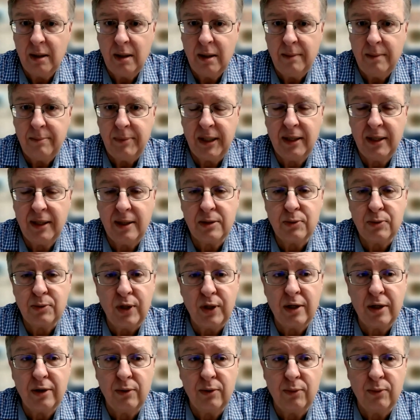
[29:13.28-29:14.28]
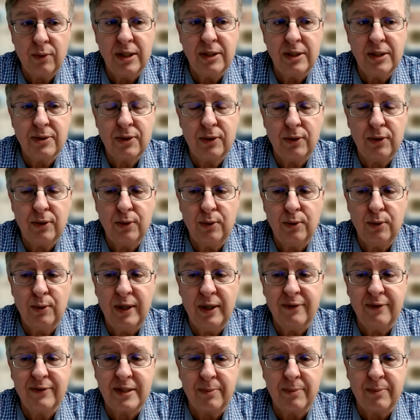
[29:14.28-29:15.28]
because we are the ones who,
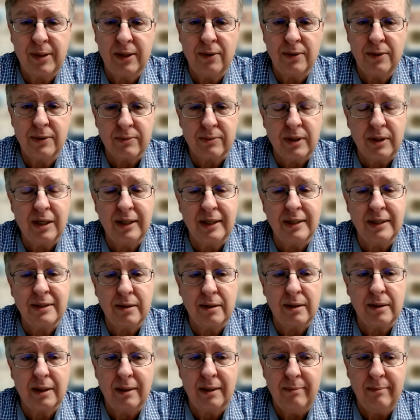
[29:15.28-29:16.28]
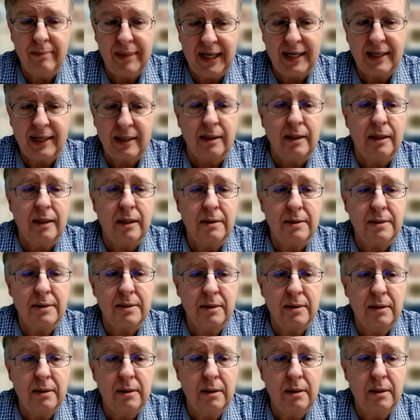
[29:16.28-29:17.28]
if something goes wrong, it's going to come back on
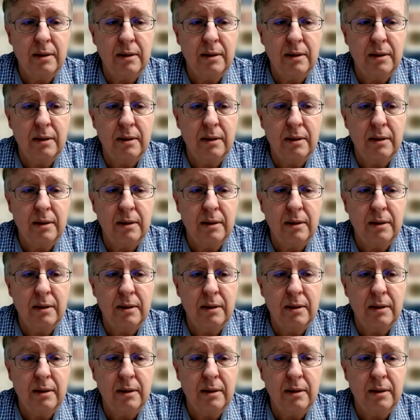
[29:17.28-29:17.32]
us.